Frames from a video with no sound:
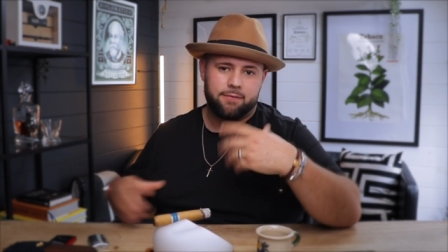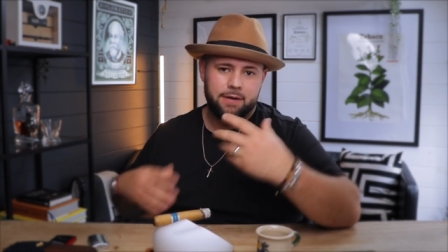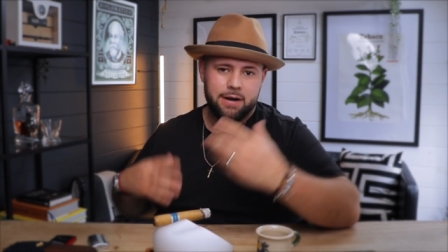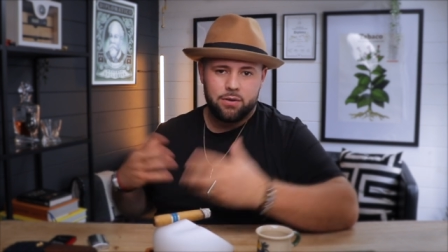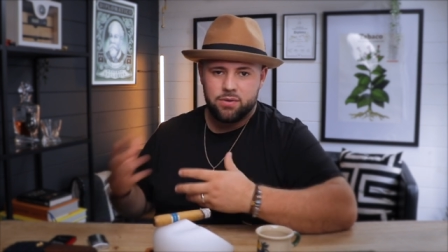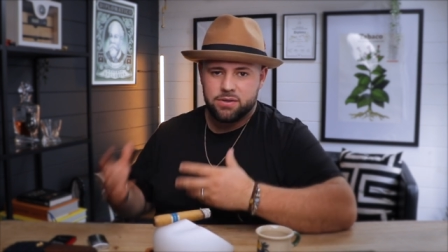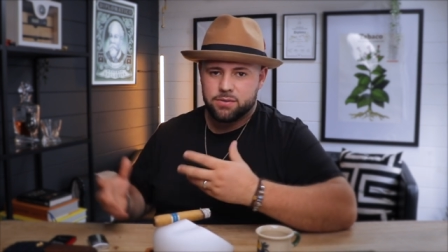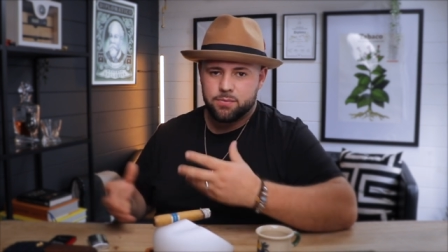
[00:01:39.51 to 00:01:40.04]

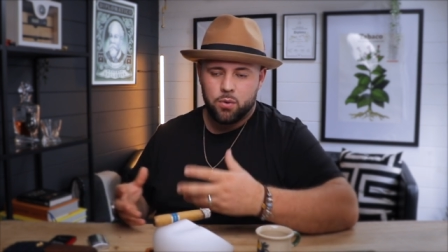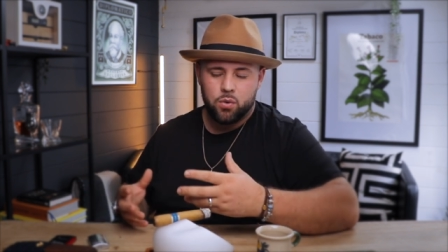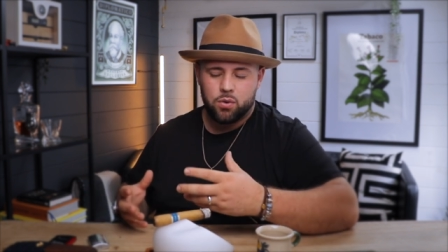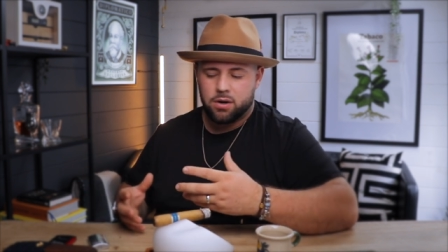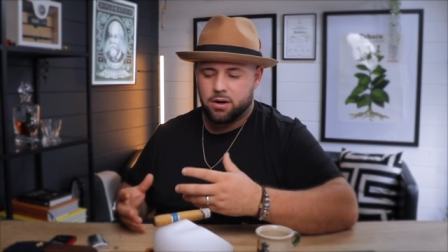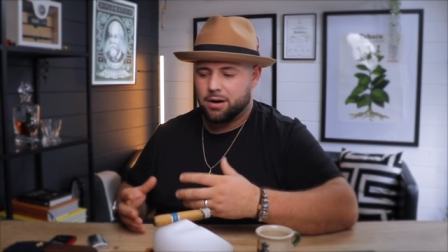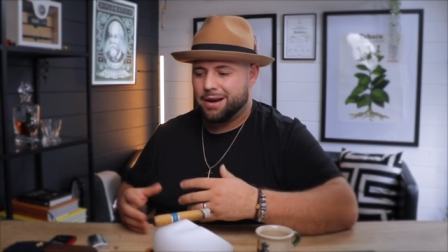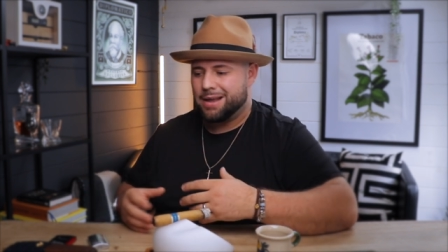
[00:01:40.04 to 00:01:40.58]
frequent
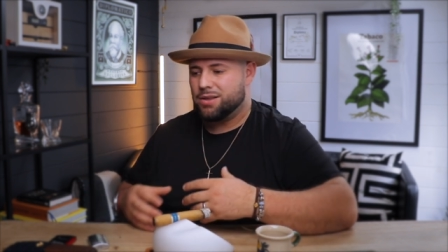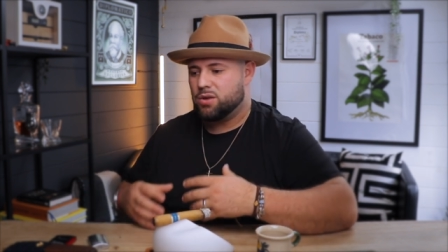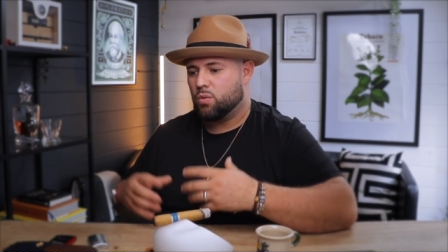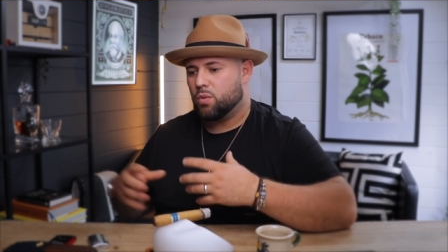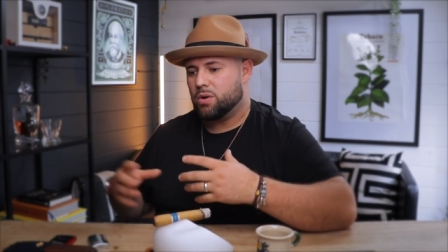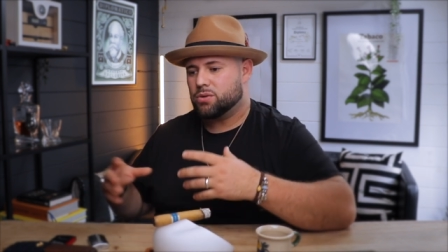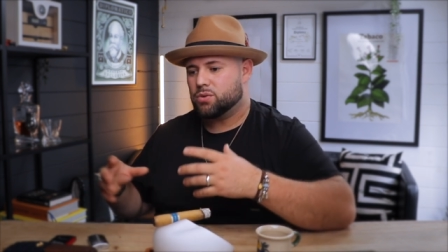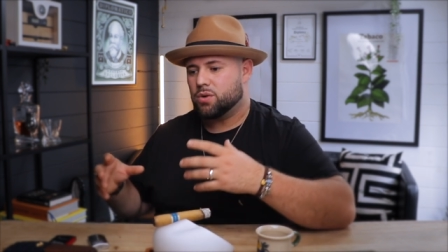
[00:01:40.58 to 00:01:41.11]
smoker and you
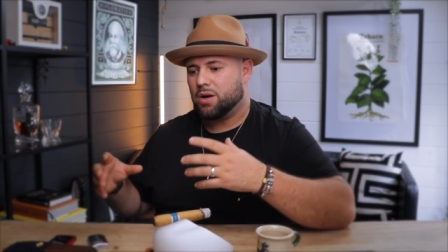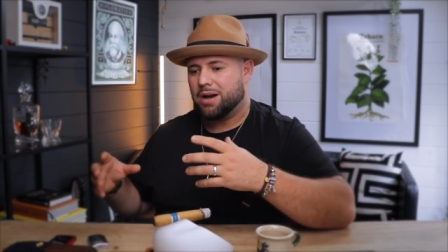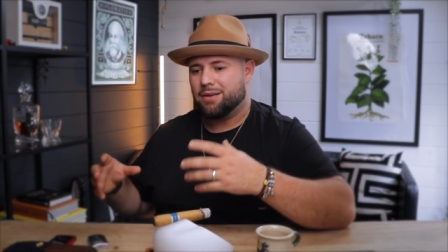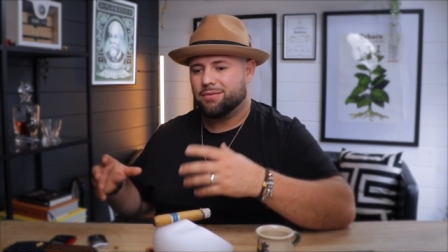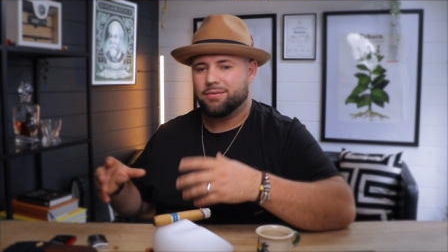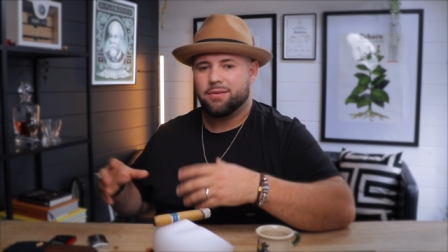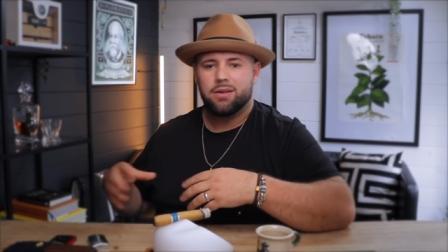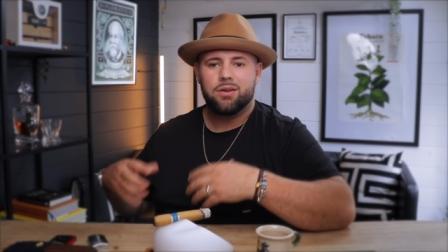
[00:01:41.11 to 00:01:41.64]
want to have